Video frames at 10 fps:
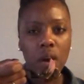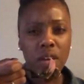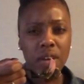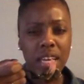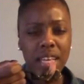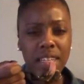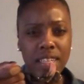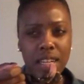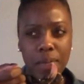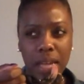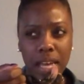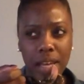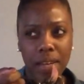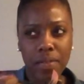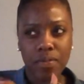while you eat. And I'm
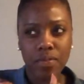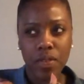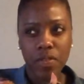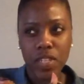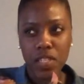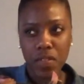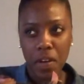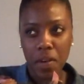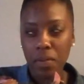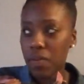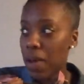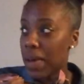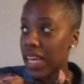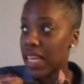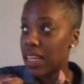like, well, first of all, why
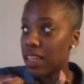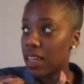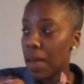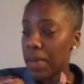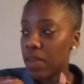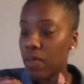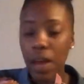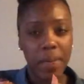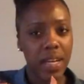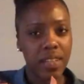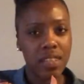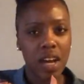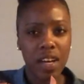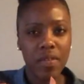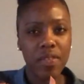am I eating? I mean, why am I
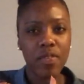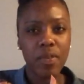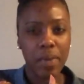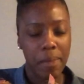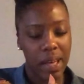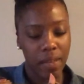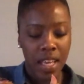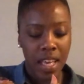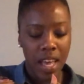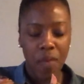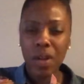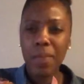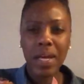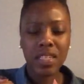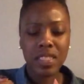talking with food in my mouth? And what
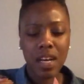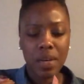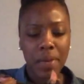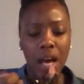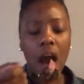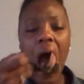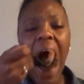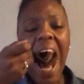am I to talk about?